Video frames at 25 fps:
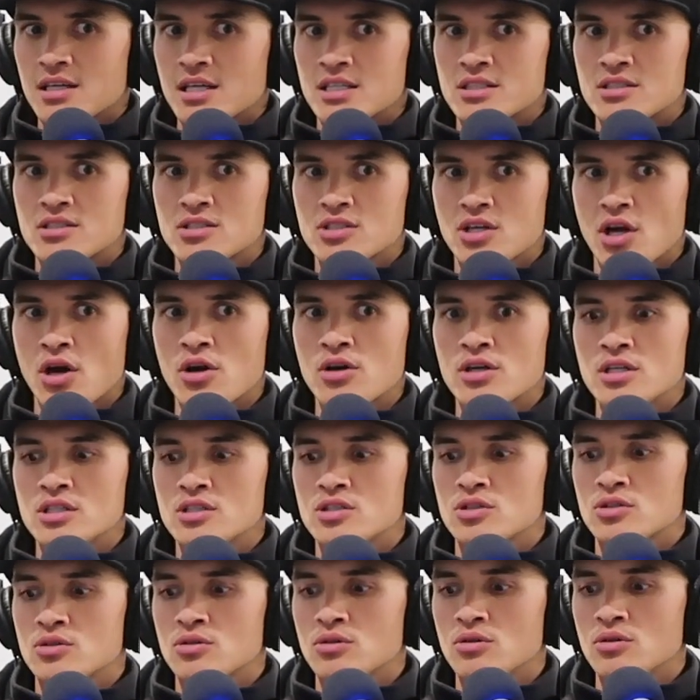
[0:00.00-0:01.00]
it's going
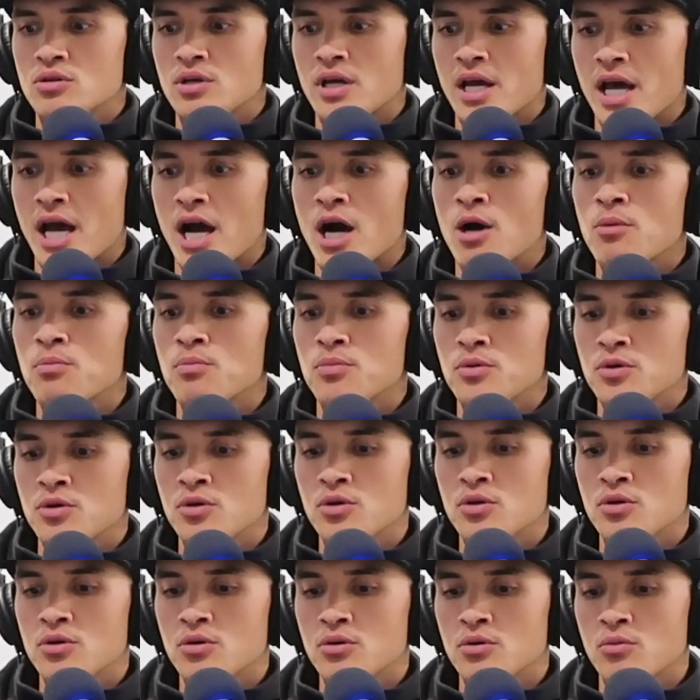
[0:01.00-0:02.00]
to help
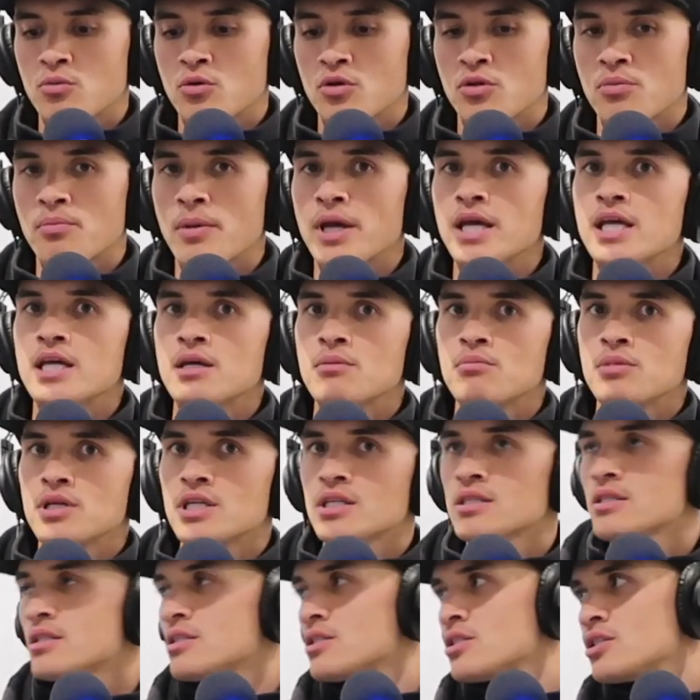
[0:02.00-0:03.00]
you with making
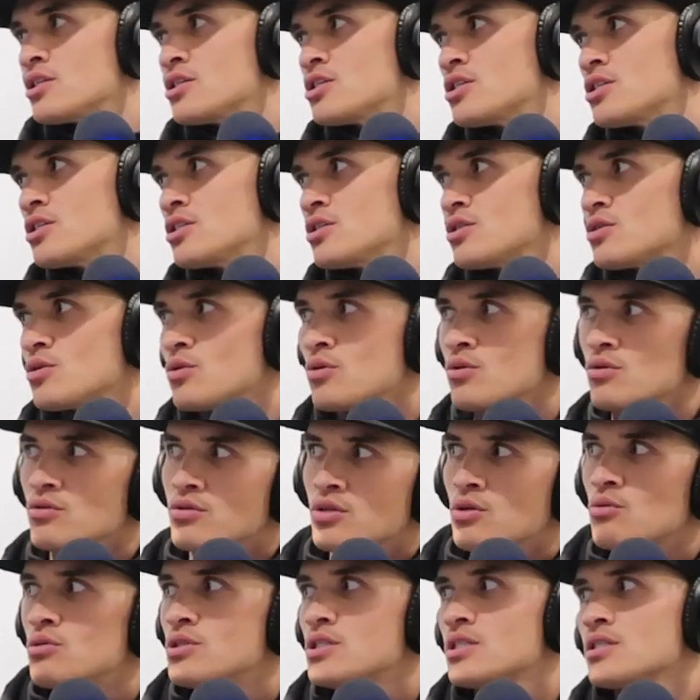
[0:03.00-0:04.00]
better decisions or
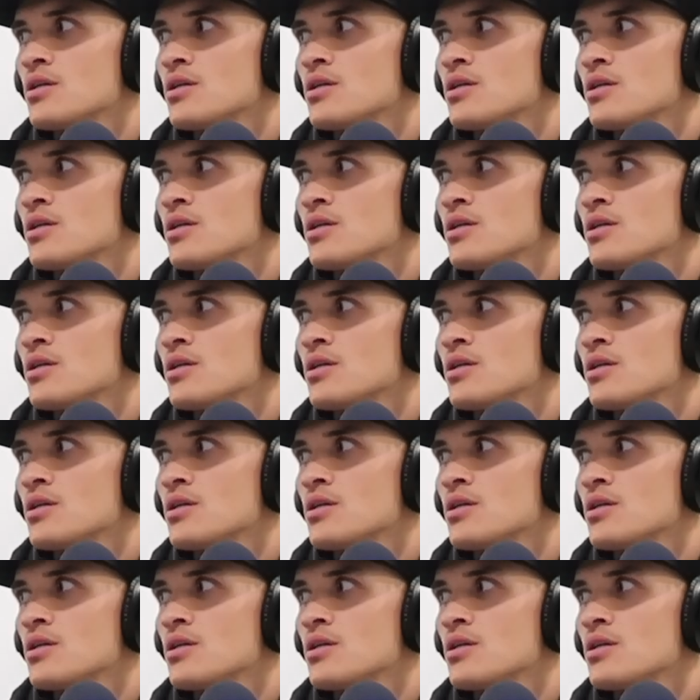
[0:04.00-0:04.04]
doing